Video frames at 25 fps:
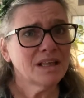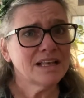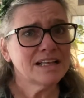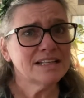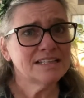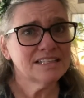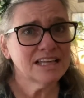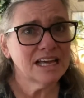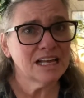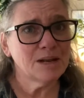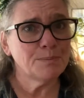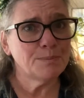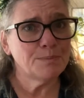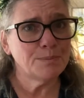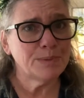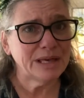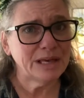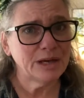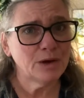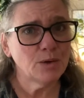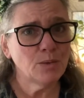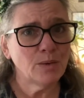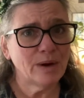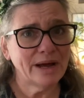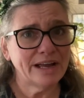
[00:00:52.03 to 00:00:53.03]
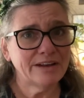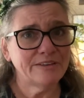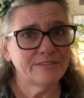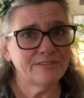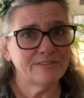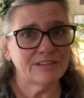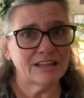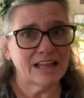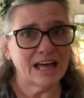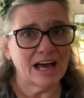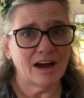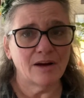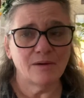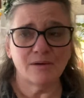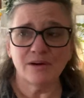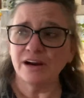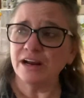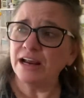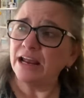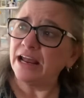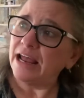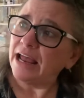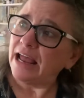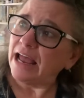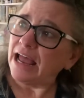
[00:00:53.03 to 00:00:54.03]
It's got a big white flower
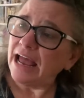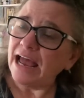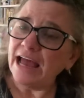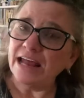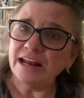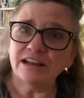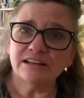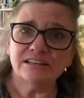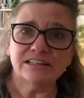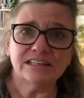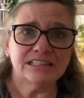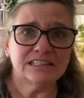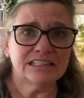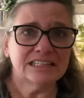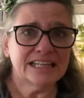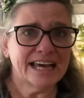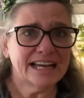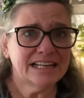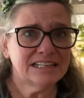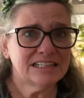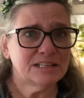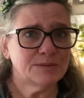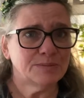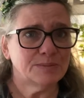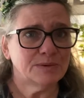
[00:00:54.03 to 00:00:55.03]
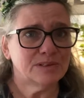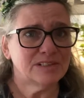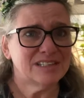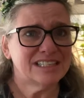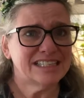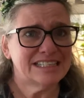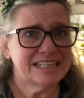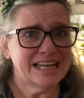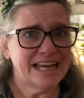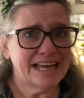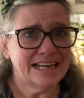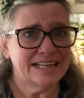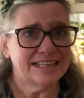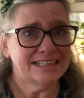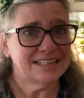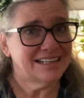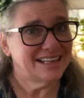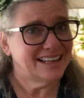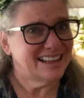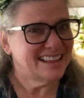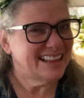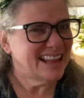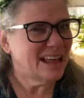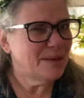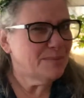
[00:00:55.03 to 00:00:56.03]
and a delectable scent.
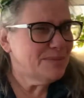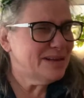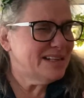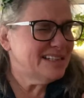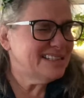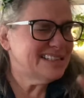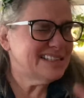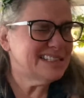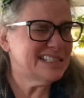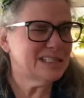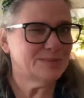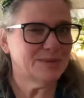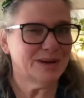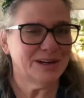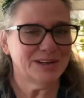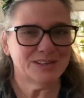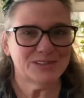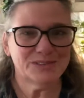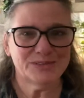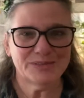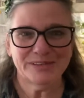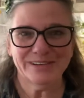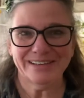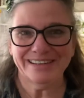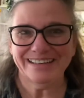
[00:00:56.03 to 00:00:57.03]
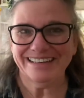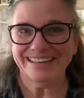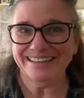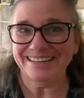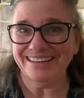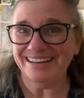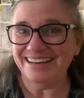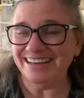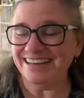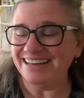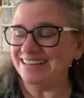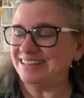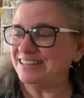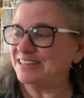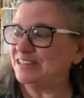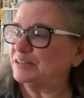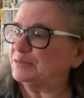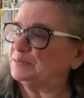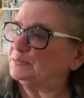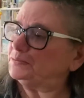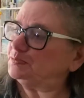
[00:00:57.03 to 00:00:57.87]
That means it smells really nice.